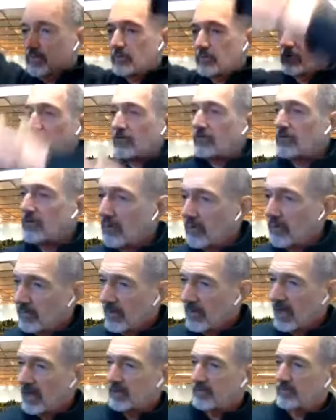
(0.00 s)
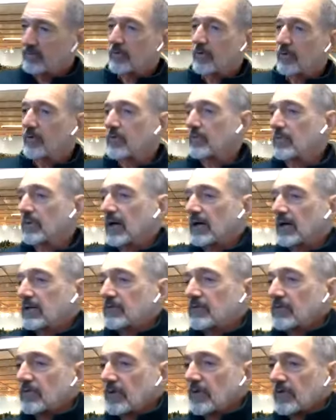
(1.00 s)
we're just going back and forth
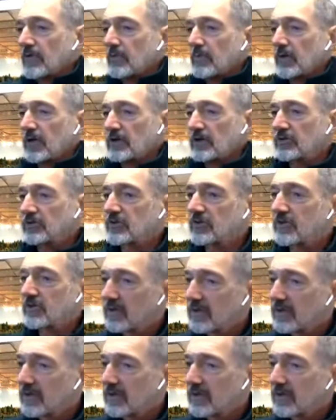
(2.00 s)
a bunch.